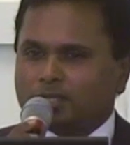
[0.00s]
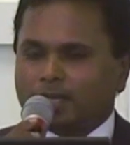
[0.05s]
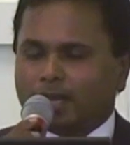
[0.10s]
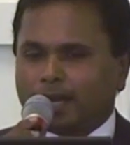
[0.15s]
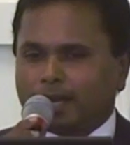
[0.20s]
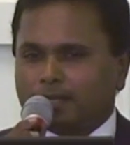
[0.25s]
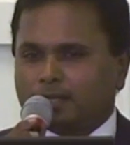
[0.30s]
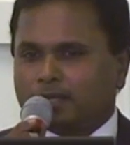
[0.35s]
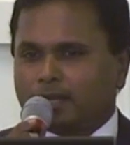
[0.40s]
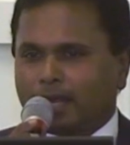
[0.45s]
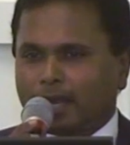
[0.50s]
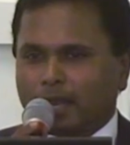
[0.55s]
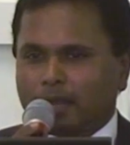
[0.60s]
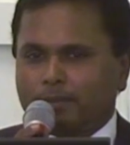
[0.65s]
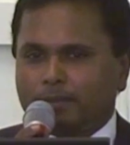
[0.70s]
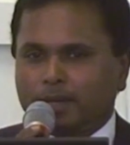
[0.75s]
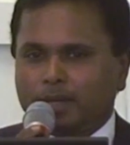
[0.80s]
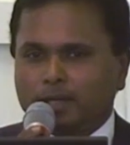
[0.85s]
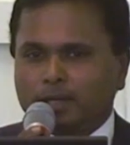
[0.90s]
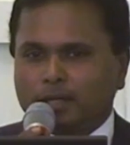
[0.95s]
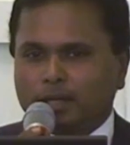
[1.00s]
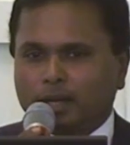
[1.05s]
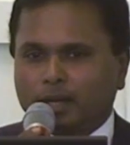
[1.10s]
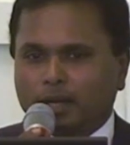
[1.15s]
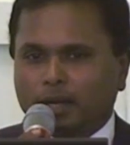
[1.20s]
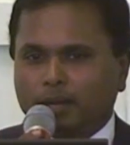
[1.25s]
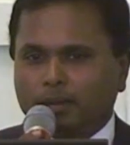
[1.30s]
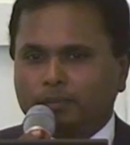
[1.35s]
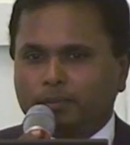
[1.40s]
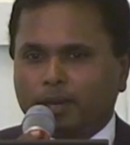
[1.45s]
it's had an element,
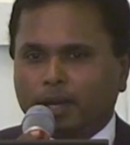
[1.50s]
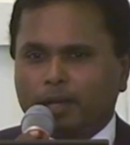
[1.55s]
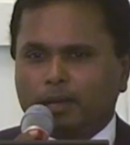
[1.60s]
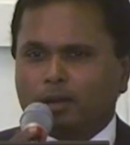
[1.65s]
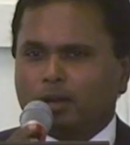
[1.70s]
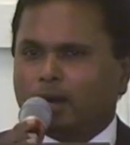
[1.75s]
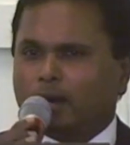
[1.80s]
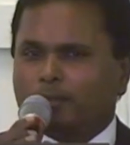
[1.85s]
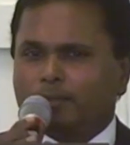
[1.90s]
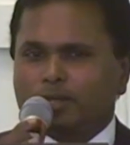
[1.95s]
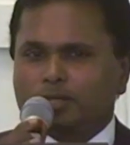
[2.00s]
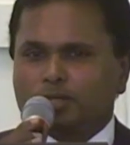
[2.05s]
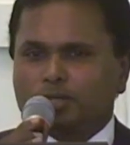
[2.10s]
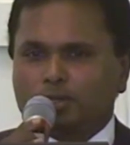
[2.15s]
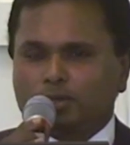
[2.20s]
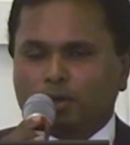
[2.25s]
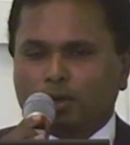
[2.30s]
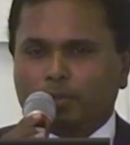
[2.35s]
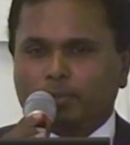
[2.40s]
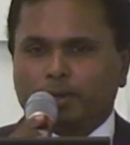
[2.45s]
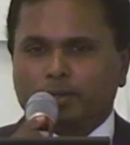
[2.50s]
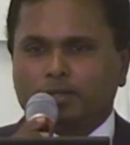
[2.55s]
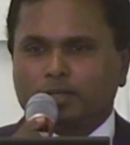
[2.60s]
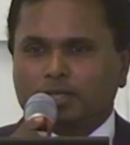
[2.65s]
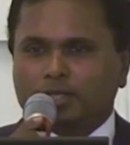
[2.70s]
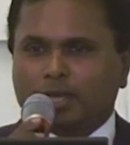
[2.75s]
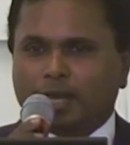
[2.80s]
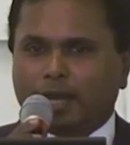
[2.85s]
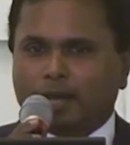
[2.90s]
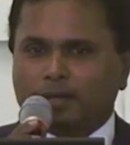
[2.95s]
I don't know how much you know about
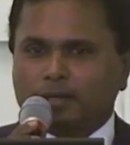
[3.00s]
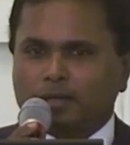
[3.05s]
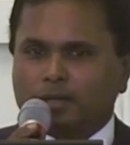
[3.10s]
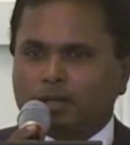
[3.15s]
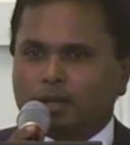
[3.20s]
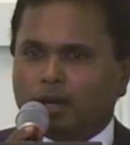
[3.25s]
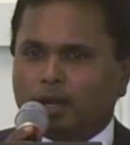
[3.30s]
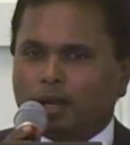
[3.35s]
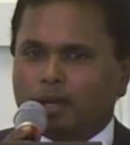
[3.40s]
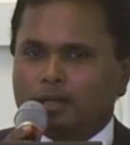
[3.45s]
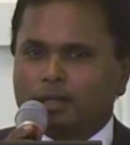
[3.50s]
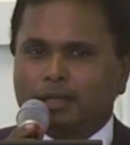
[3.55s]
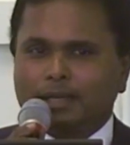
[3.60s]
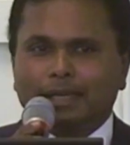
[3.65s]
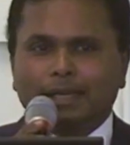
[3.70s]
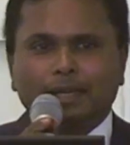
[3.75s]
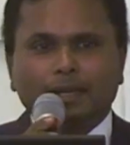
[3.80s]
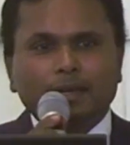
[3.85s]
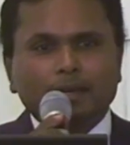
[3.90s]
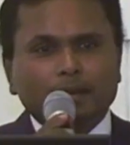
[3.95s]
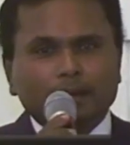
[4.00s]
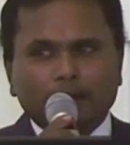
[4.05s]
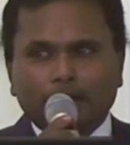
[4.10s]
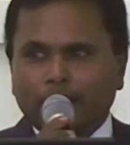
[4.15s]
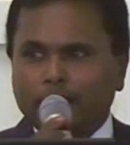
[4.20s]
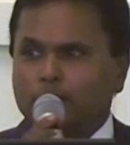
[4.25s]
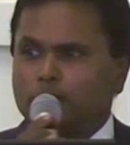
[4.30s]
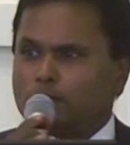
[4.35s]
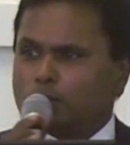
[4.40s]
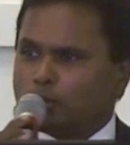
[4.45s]
this character called
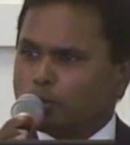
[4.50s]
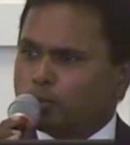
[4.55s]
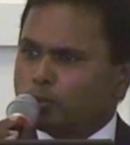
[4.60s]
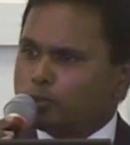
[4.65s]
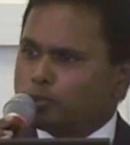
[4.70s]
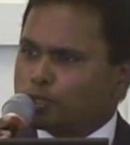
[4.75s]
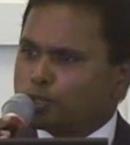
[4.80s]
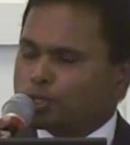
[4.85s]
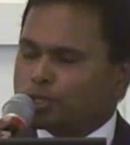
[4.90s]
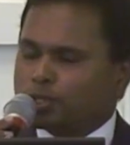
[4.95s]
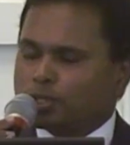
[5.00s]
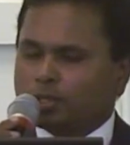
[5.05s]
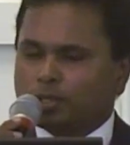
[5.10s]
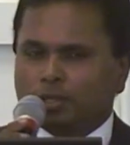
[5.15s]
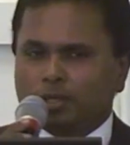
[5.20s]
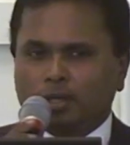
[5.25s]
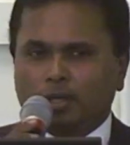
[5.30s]
Nain Rouge.